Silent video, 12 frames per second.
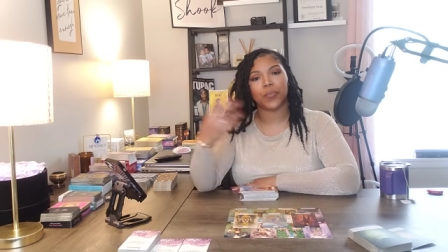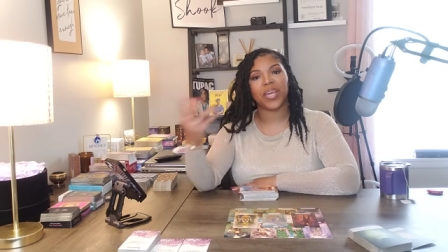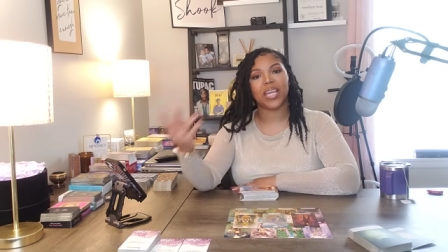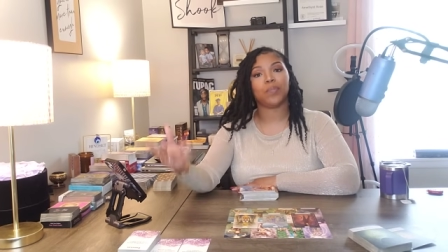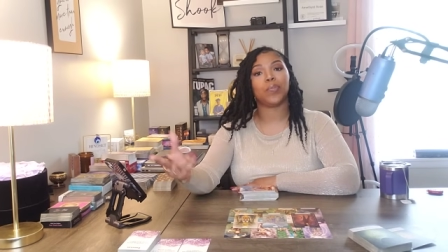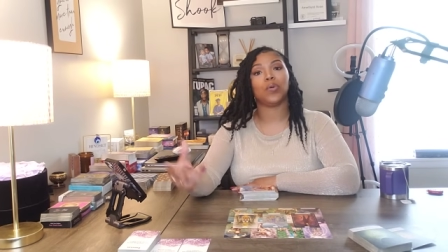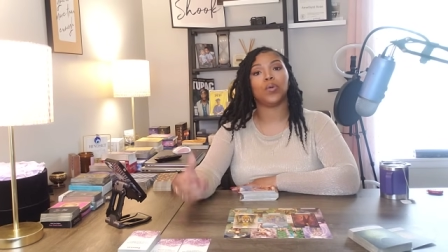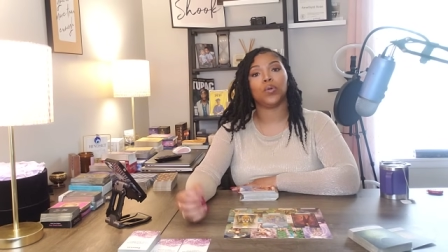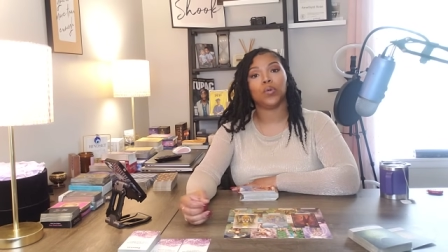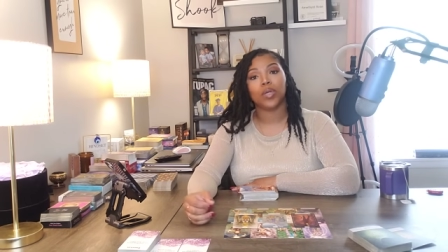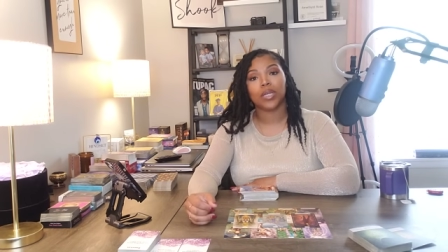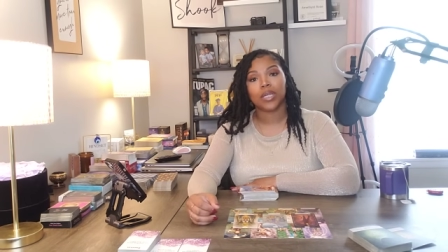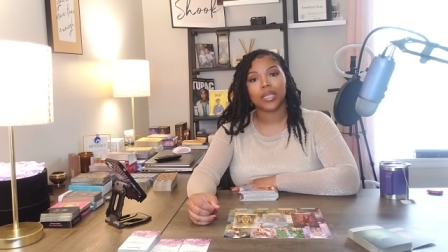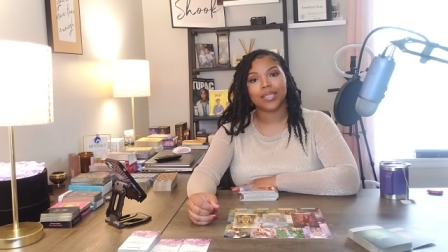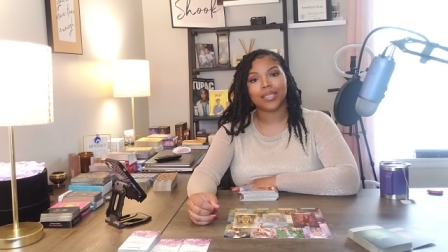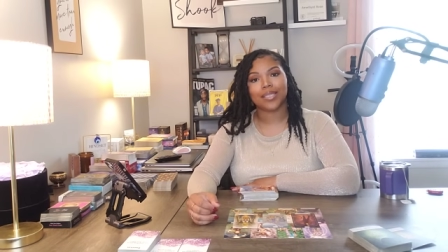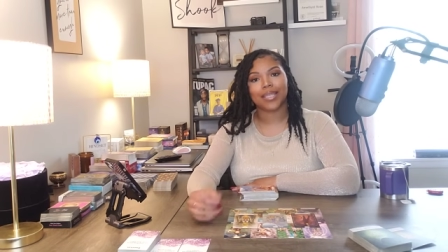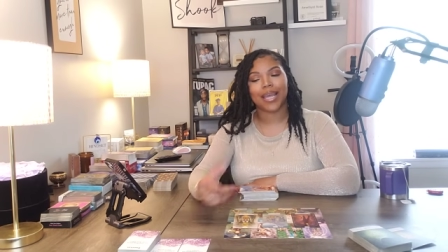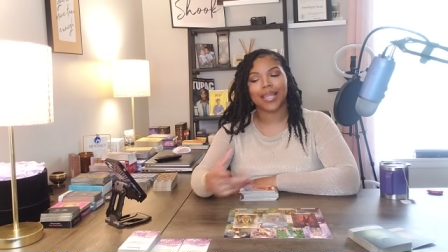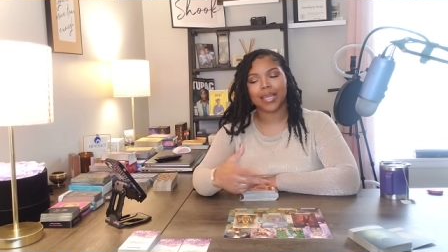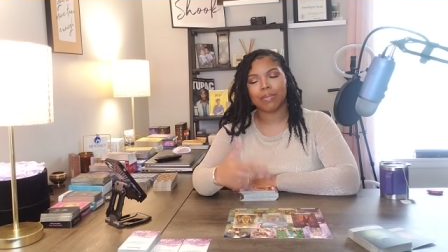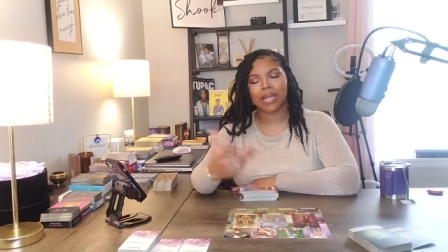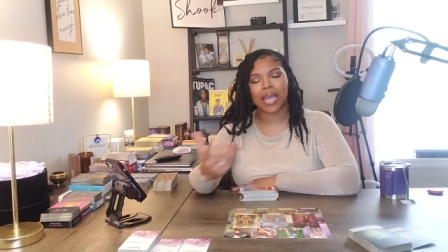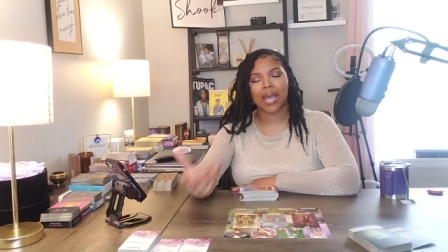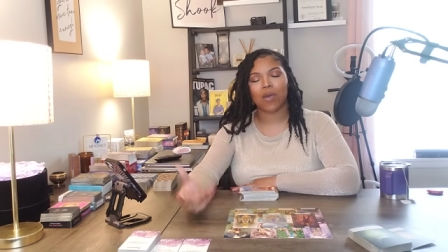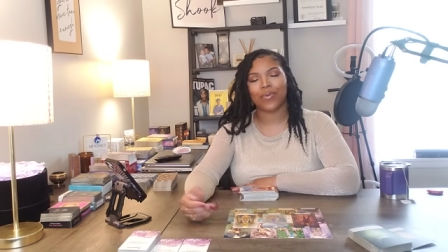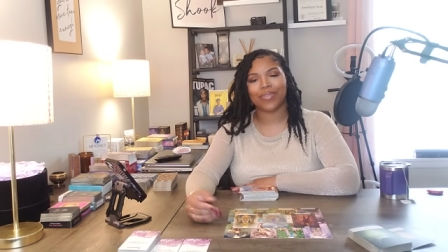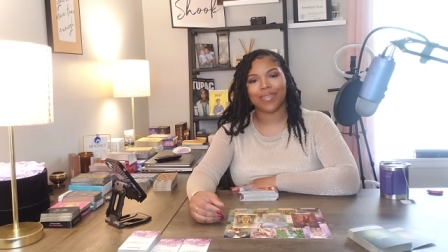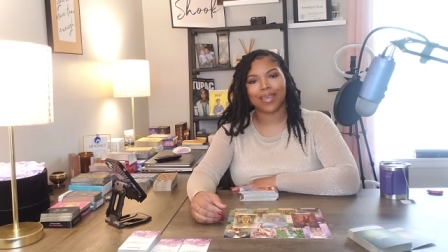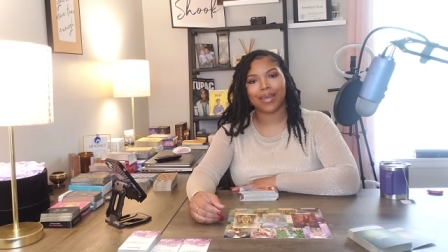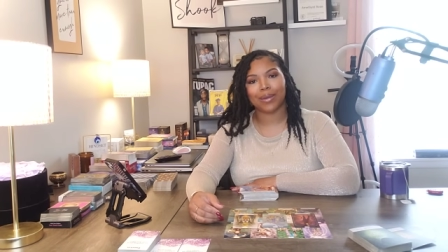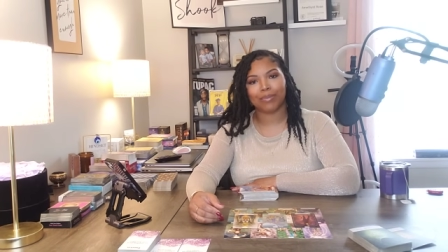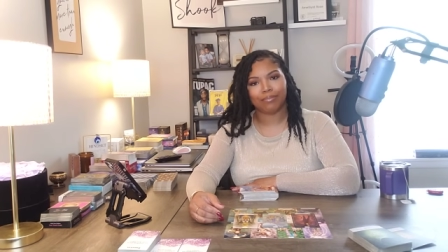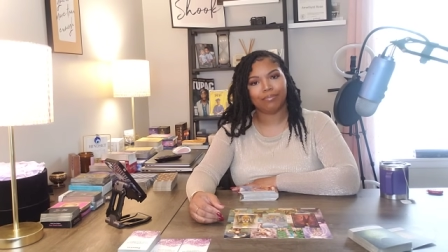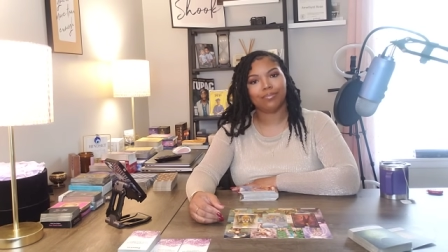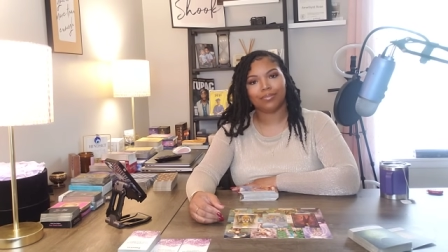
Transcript: people to take them down with them.